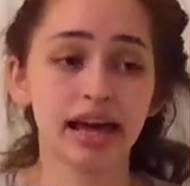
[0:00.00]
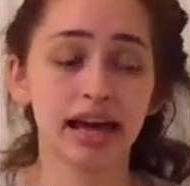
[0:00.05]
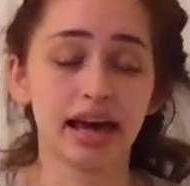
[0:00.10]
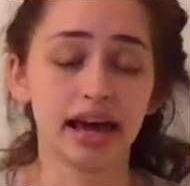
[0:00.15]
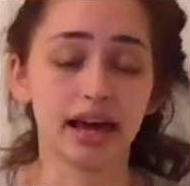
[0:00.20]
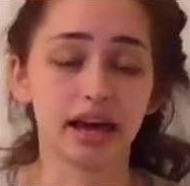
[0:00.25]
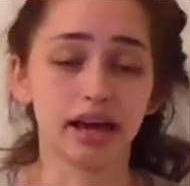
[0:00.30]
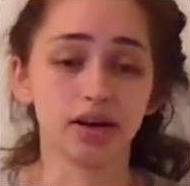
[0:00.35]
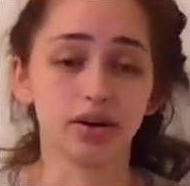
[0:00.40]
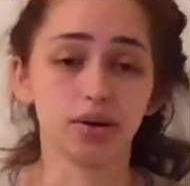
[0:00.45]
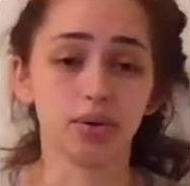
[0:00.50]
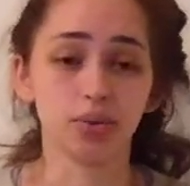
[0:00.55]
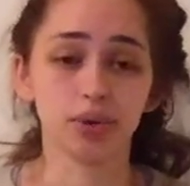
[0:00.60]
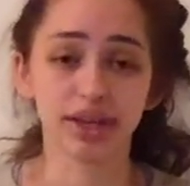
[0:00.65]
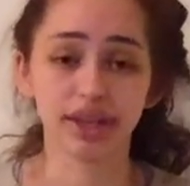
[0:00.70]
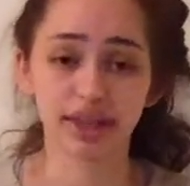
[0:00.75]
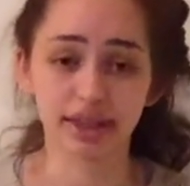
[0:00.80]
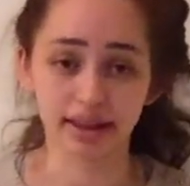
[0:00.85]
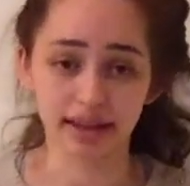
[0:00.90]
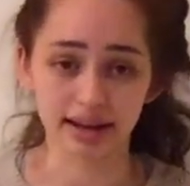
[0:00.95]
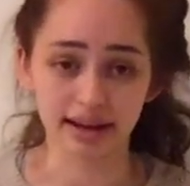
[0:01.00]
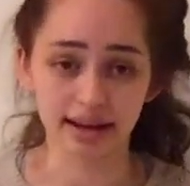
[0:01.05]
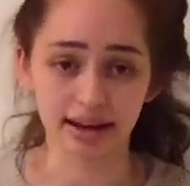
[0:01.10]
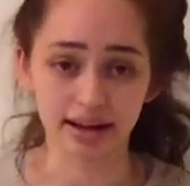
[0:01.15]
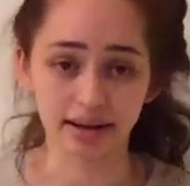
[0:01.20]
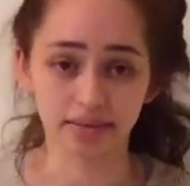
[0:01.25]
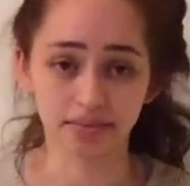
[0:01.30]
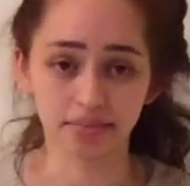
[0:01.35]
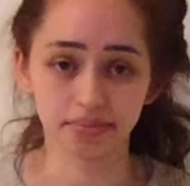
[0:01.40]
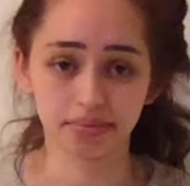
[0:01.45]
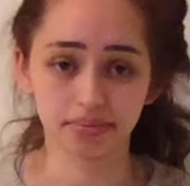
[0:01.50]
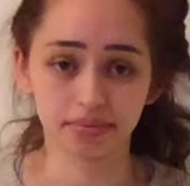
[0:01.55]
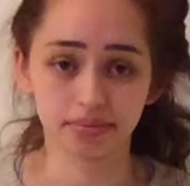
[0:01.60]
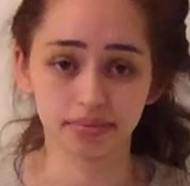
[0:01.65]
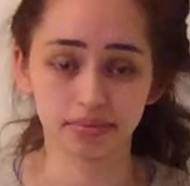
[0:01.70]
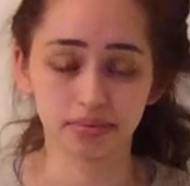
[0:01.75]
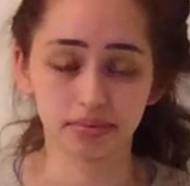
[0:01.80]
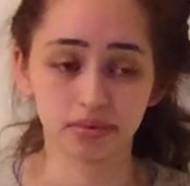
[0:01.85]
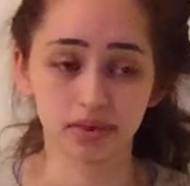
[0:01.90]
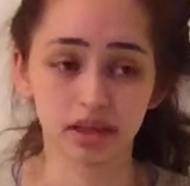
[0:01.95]
And with that,
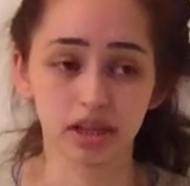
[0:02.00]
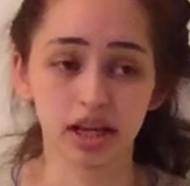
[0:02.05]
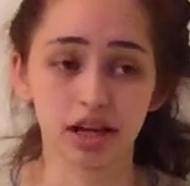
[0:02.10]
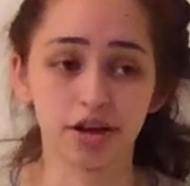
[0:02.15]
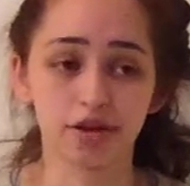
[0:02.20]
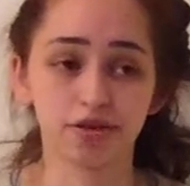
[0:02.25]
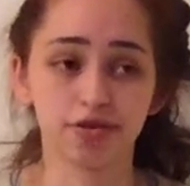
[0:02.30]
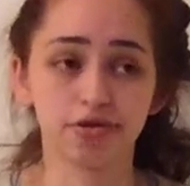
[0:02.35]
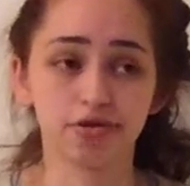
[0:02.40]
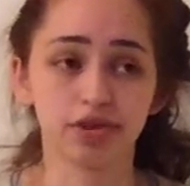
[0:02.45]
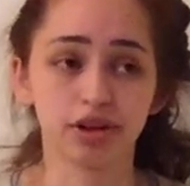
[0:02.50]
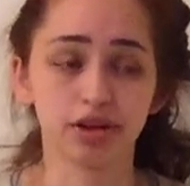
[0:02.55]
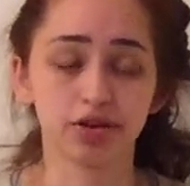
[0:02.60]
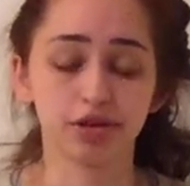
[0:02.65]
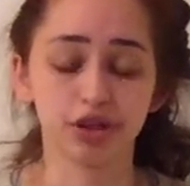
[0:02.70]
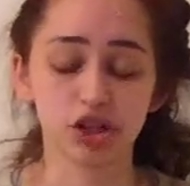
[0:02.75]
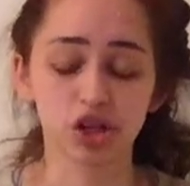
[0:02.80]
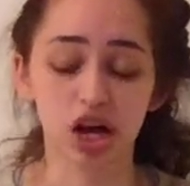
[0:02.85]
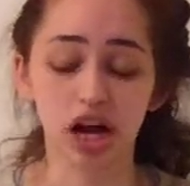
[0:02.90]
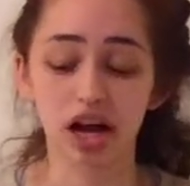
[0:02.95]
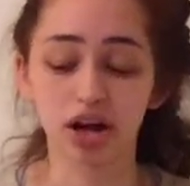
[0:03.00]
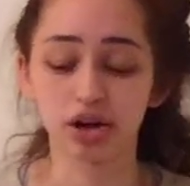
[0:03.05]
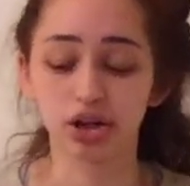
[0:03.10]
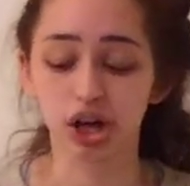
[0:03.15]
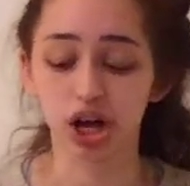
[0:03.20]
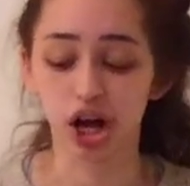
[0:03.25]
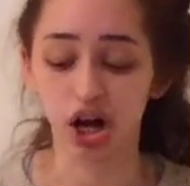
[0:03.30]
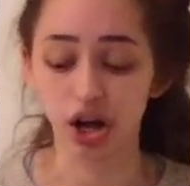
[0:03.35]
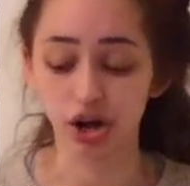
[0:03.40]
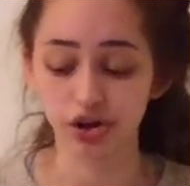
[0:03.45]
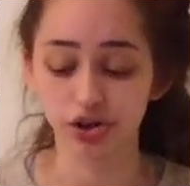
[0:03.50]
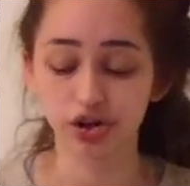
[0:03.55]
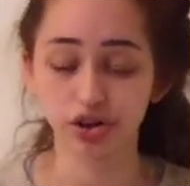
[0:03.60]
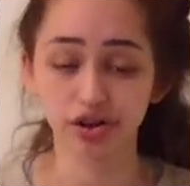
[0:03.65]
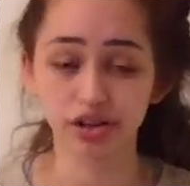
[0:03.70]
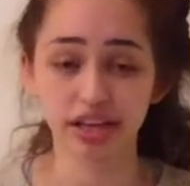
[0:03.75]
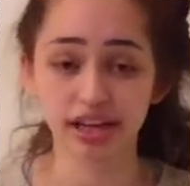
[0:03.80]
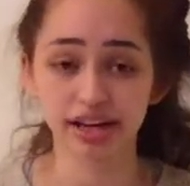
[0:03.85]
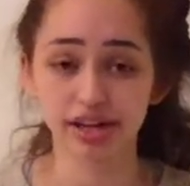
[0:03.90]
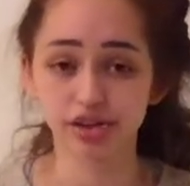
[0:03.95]
if a child under
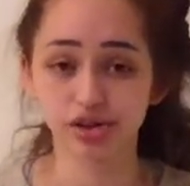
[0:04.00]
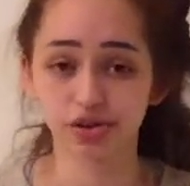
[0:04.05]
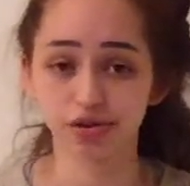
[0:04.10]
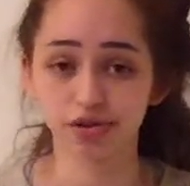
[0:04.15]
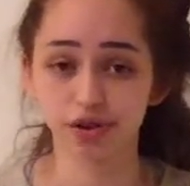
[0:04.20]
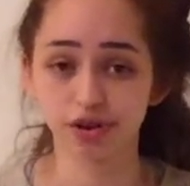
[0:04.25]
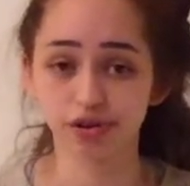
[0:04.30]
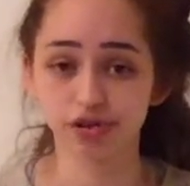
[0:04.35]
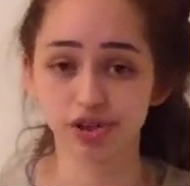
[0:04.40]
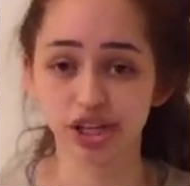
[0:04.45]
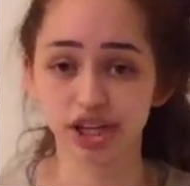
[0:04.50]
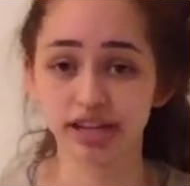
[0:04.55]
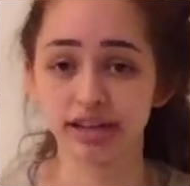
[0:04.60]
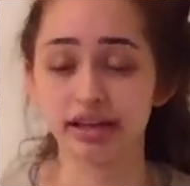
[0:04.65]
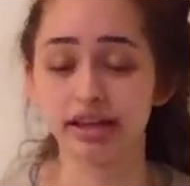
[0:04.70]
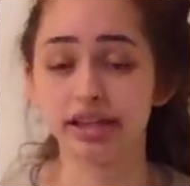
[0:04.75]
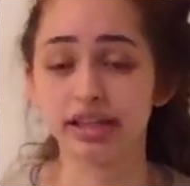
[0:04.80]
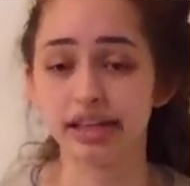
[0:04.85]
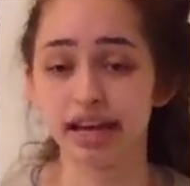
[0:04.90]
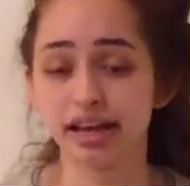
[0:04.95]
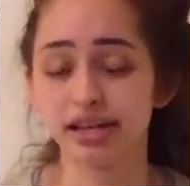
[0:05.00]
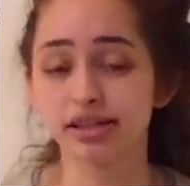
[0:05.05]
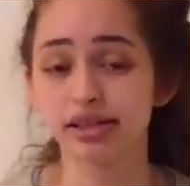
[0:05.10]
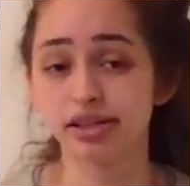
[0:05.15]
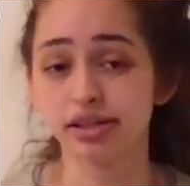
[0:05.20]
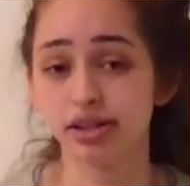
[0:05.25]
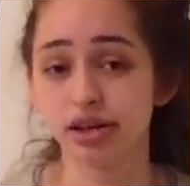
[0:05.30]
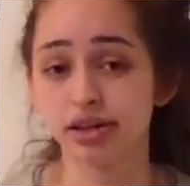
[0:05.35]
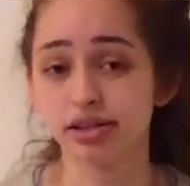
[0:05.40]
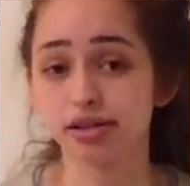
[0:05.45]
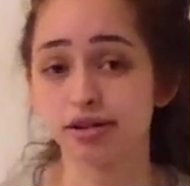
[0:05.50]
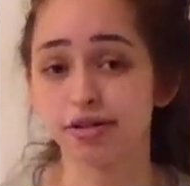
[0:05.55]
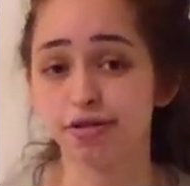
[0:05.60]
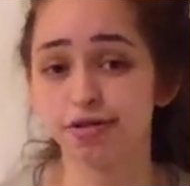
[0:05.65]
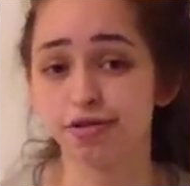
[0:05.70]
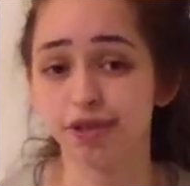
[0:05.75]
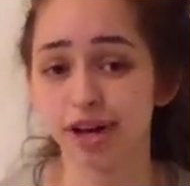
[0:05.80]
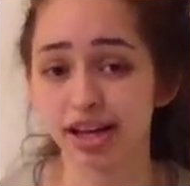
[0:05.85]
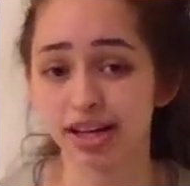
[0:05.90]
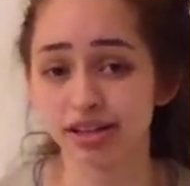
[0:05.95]
the age of 15, yes, it does
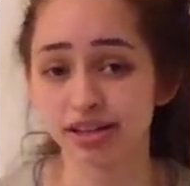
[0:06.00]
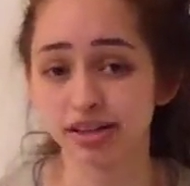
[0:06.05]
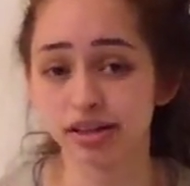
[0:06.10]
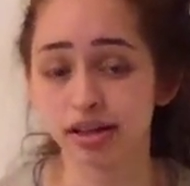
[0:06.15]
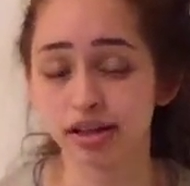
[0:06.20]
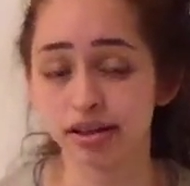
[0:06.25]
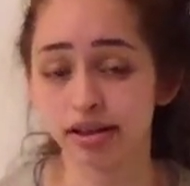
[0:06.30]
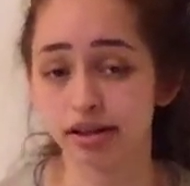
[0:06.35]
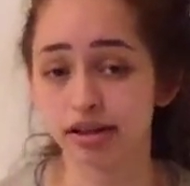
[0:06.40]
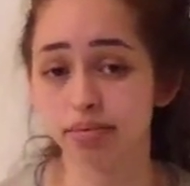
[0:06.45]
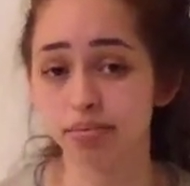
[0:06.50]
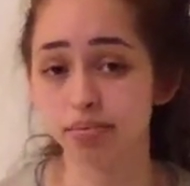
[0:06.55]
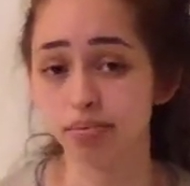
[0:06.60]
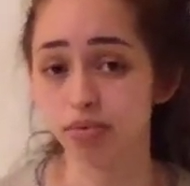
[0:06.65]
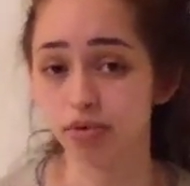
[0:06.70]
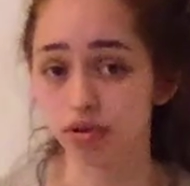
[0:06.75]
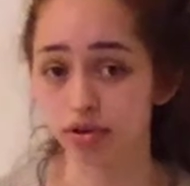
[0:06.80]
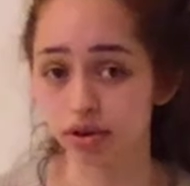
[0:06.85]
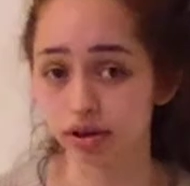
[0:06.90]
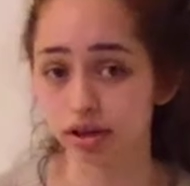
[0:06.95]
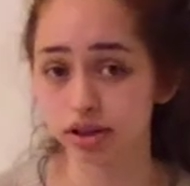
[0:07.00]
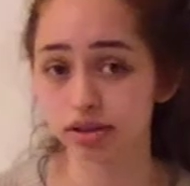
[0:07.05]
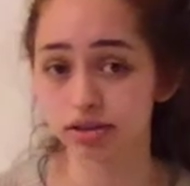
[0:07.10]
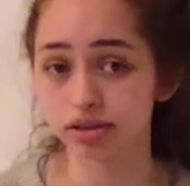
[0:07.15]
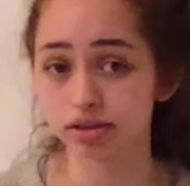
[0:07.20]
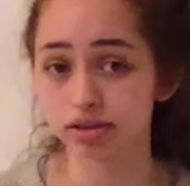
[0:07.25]
affect them more